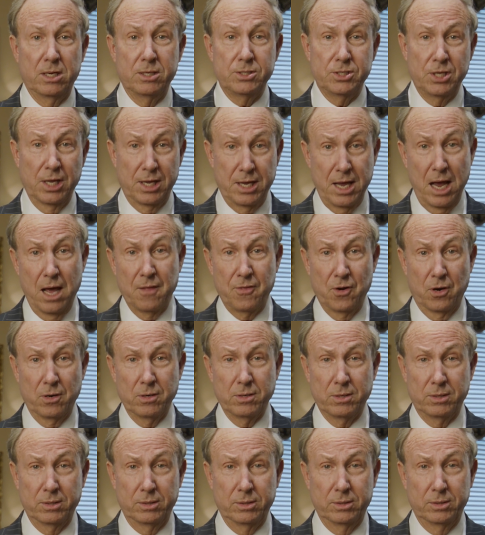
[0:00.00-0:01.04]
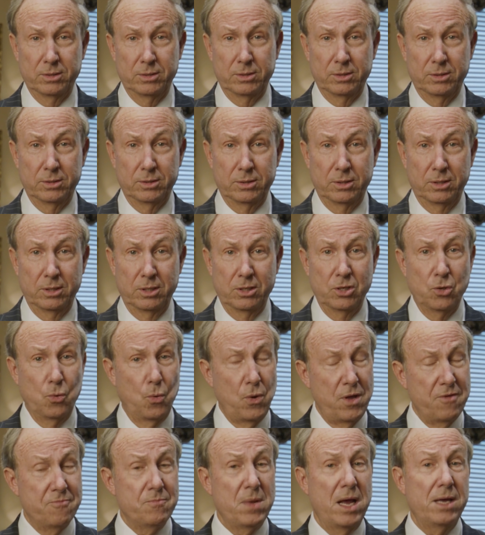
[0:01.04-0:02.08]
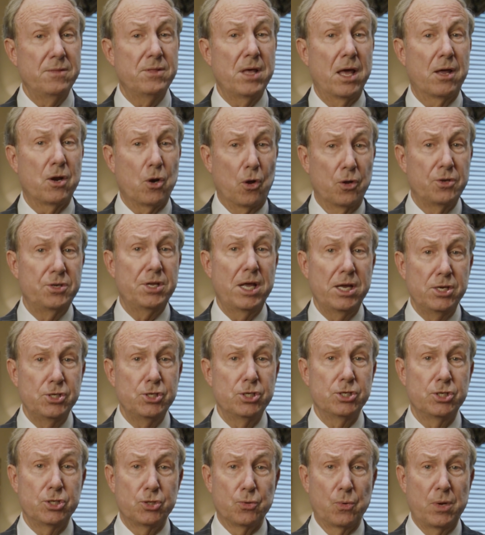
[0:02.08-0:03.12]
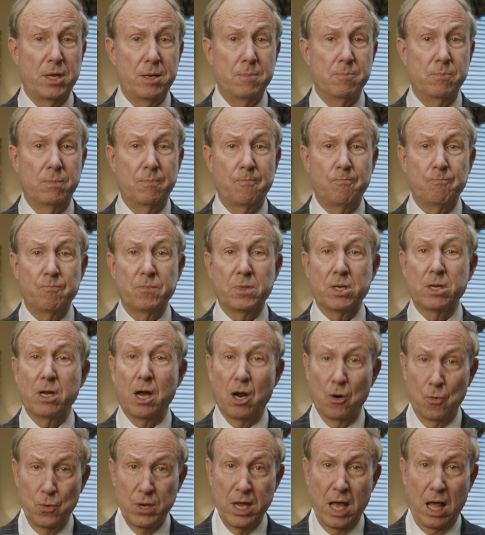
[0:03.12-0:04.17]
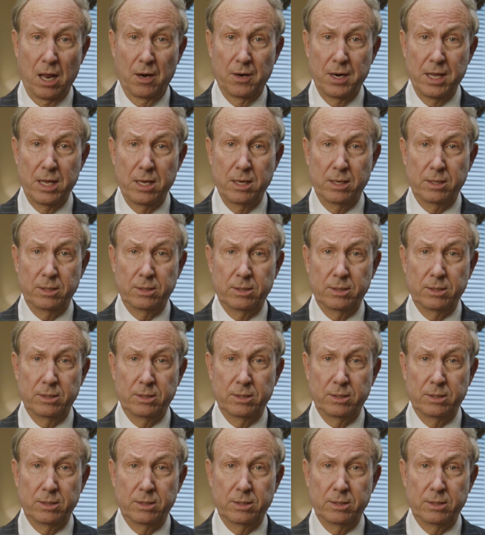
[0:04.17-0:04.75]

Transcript: Together, we've made that audacious dream a reality.